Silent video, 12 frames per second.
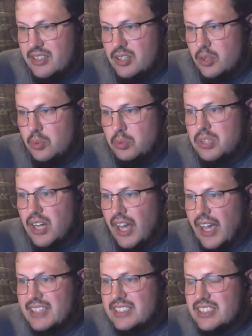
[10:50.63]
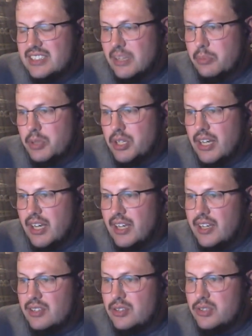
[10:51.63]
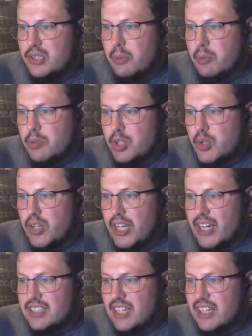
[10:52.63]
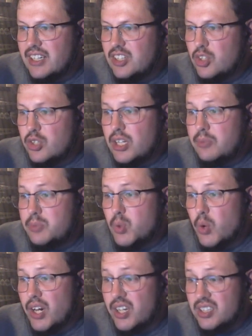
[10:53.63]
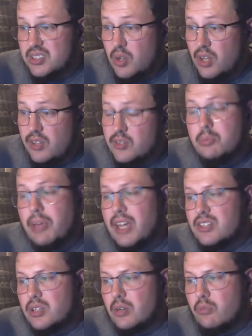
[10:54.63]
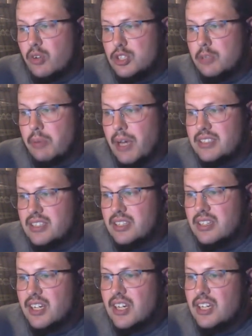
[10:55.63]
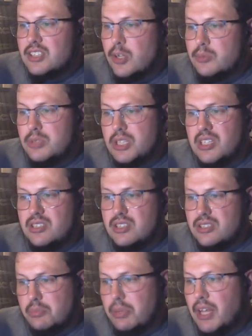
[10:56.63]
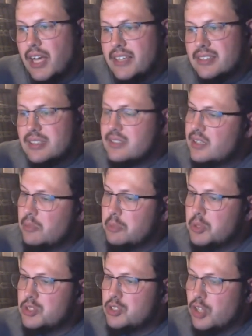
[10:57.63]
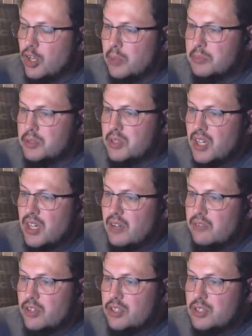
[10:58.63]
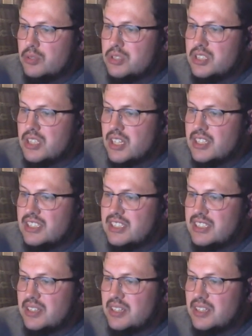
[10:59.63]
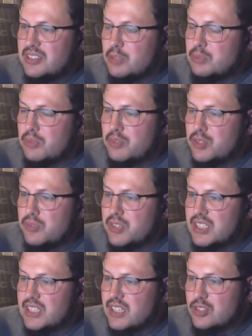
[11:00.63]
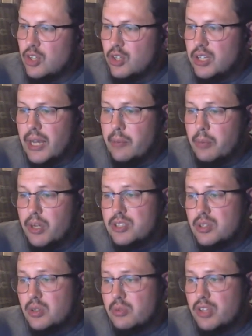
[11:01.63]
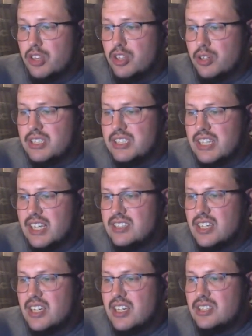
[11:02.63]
Go head to Sleeper today, use the promo code Locked On, and you'll get up to $100 match on your first deposit. Terms and conditions apply. See Sleeper's terms of use for details. Currently operational in over 30 states.